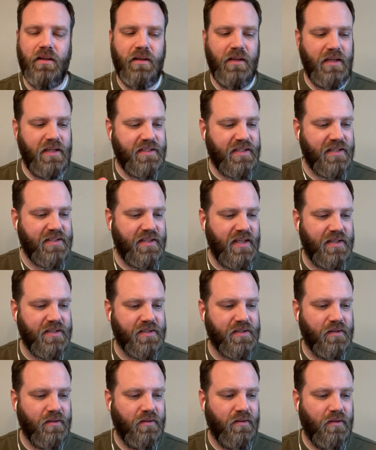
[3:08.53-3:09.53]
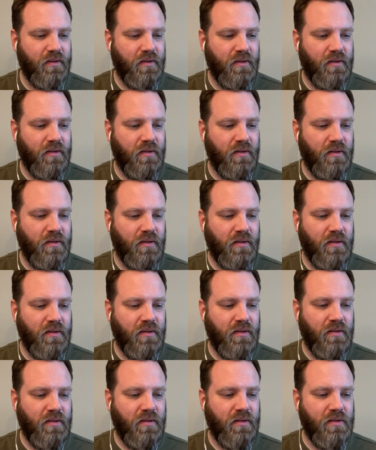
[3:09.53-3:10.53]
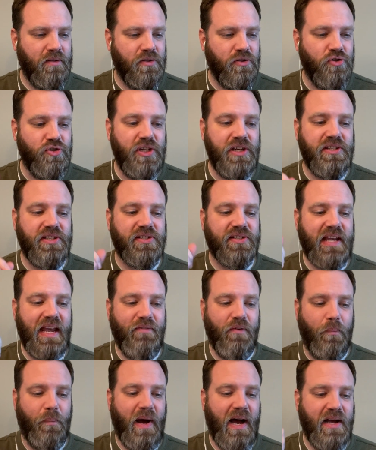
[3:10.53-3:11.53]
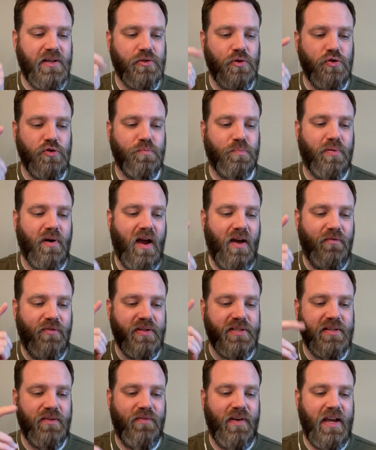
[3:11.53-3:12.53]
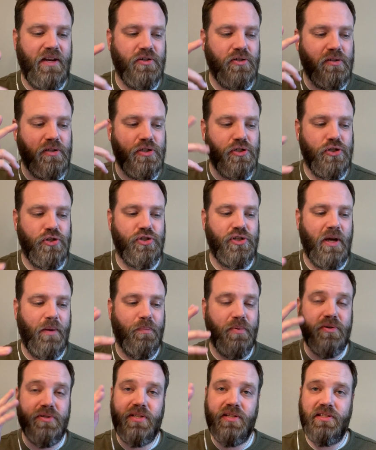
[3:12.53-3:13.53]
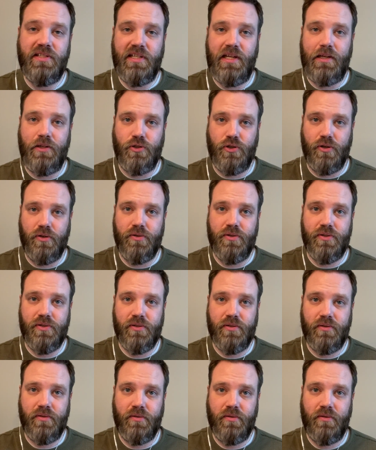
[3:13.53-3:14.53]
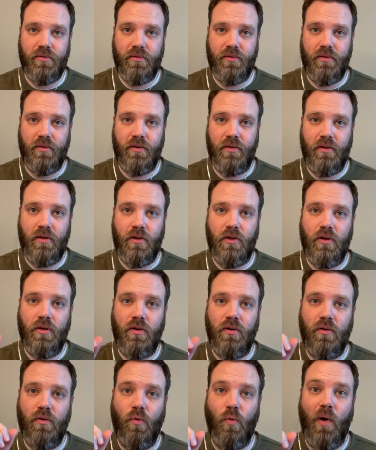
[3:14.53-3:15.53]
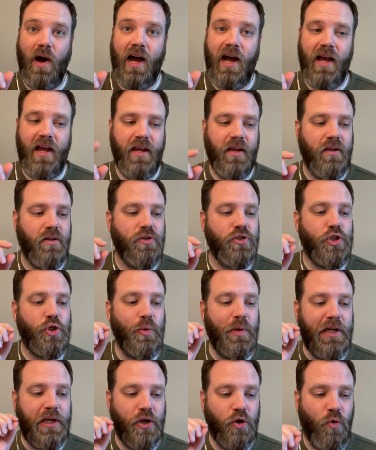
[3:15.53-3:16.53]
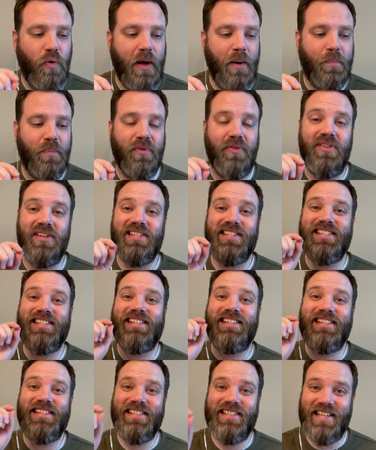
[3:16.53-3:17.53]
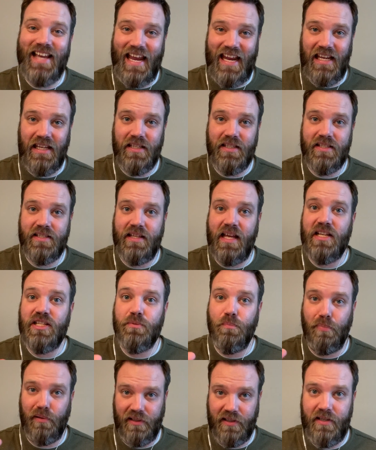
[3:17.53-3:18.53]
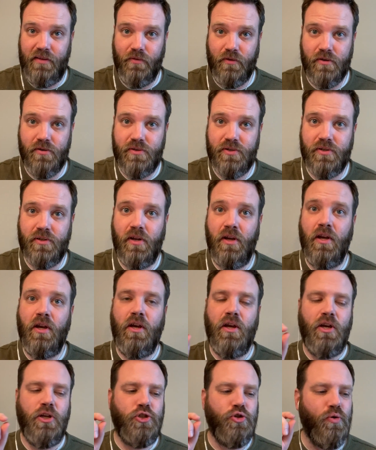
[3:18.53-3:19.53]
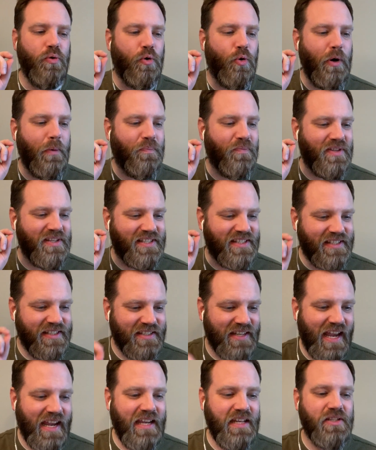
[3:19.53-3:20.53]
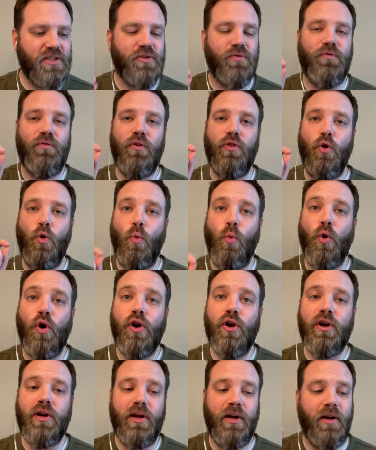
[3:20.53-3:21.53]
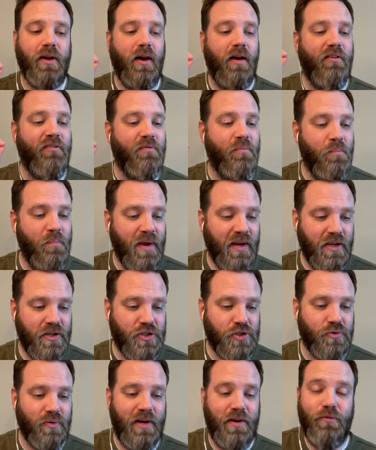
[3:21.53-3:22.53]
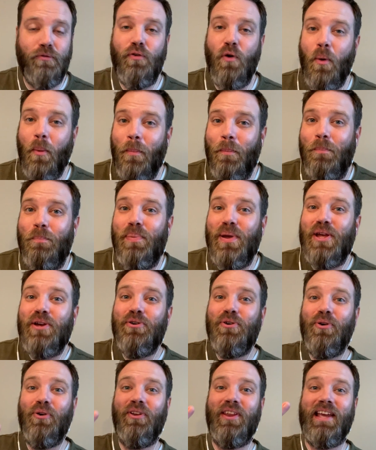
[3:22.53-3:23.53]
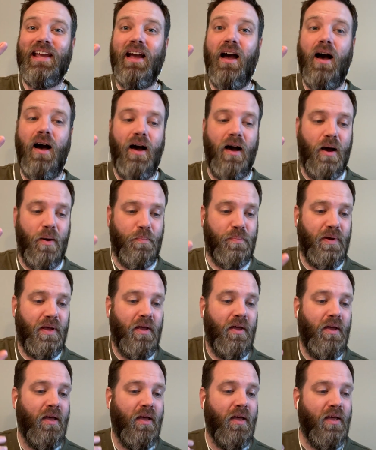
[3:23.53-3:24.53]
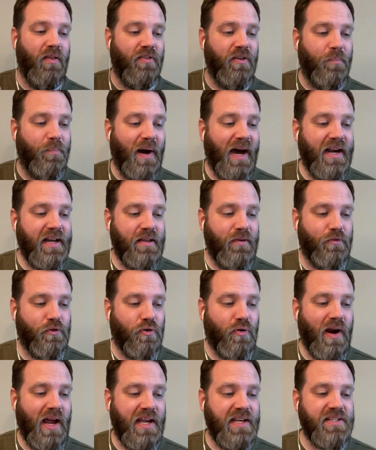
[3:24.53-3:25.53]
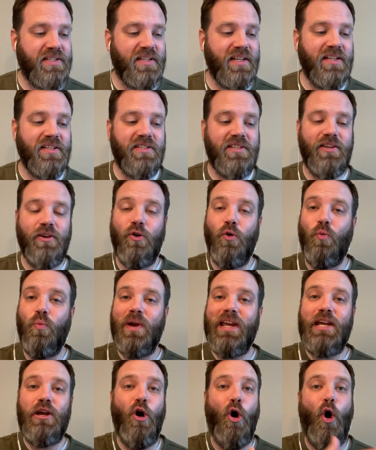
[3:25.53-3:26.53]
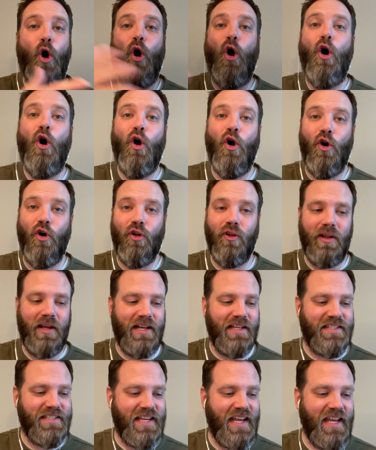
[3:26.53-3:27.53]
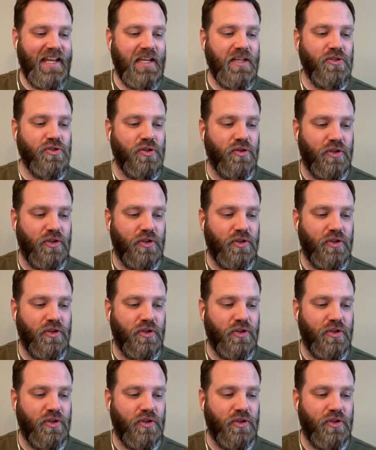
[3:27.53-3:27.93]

He says this: Jesus gave apostles, prophets, evangelists, shepherds, and teachers. Why? To equip the saints, that's believers, to equip the saints for the work of ministry, for building up the body of Christ, until we all attain to